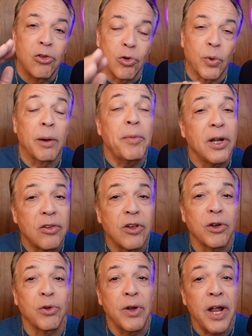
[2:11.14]
So, what I'm going to
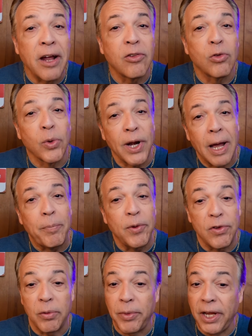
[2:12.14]
tell you next is what
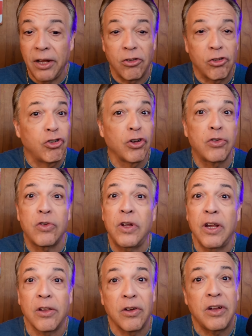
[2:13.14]
happened to me
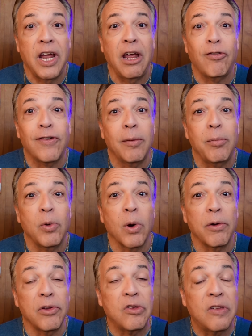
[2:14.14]
just the other day,
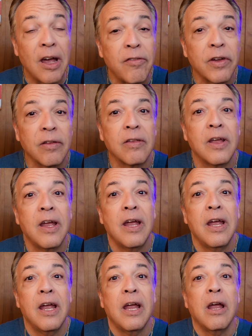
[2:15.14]
February 7th,
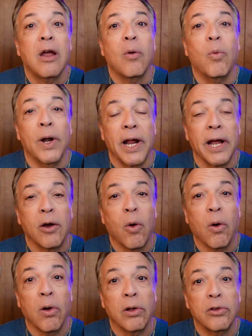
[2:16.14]
when I
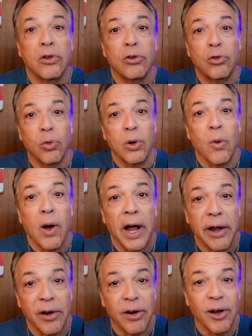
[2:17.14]
called to
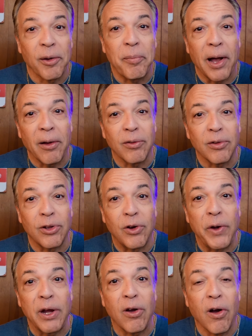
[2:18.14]
inquire about the
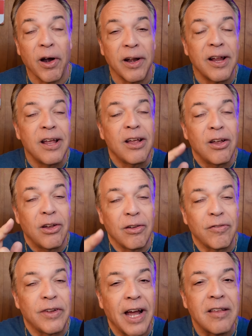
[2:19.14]
green card.
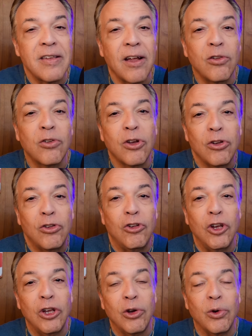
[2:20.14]
That sounds good
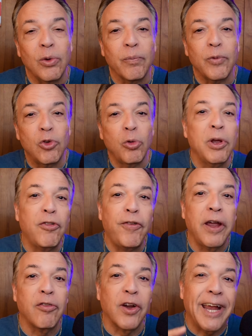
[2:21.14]
to you. Do me a
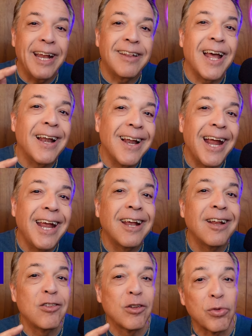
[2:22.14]
favor, hit that
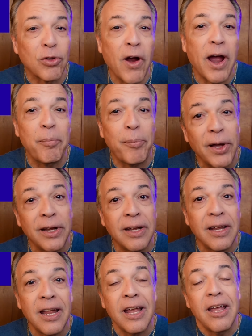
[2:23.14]
like and subscribe
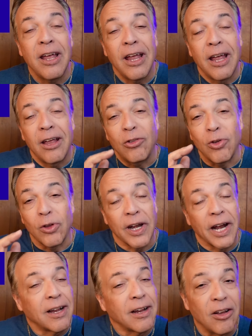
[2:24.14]
button so
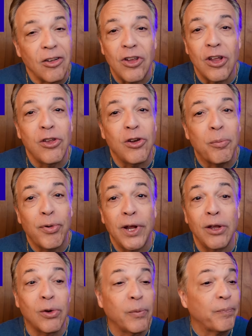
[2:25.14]
that I can continue to
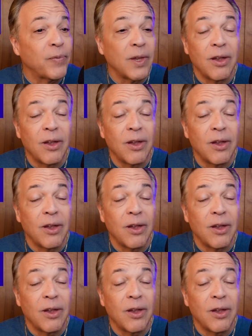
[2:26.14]
bring you